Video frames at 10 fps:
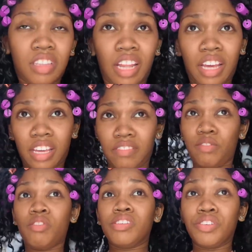Like, if
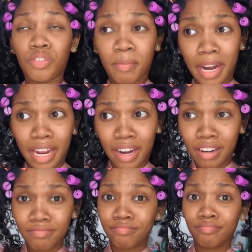you can see through my
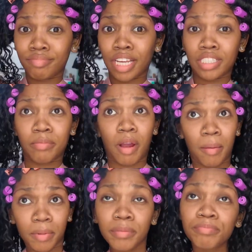hair, it's a
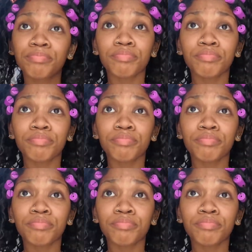problem.